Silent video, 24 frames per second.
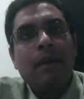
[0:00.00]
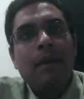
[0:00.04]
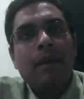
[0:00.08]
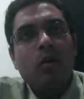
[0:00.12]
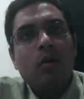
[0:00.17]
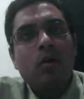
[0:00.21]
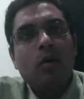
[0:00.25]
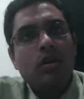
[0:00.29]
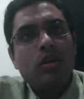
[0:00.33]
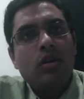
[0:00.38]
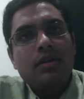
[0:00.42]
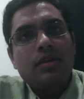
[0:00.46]

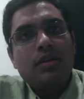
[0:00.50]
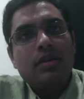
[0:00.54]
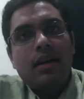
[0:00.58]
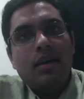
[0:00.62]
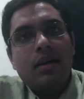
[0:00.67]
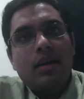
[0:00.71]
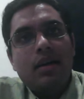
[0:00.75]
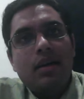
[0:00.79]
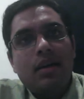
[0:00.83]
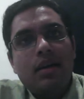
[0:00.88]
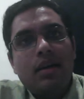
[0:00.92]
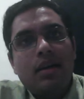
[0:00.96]
was
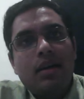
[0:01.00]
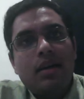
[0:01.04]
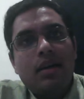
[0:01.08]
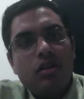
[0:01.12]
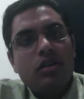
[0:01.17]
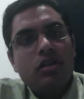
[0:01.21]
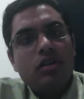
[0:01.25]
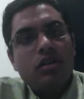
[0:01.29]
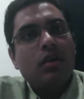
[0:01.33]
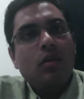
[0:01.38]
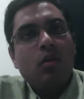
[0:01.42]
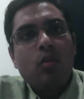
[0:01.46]
that
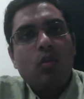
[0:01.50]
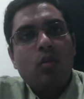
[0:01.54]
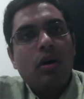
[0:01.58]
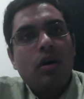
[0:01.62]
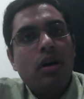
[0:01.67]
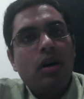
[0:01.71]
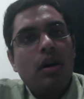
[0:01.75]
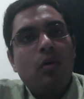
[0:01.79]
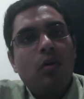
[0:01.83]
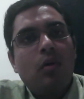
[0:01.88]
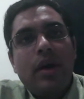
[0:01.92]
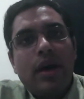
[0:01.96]
across the
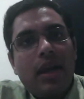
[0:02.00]
world,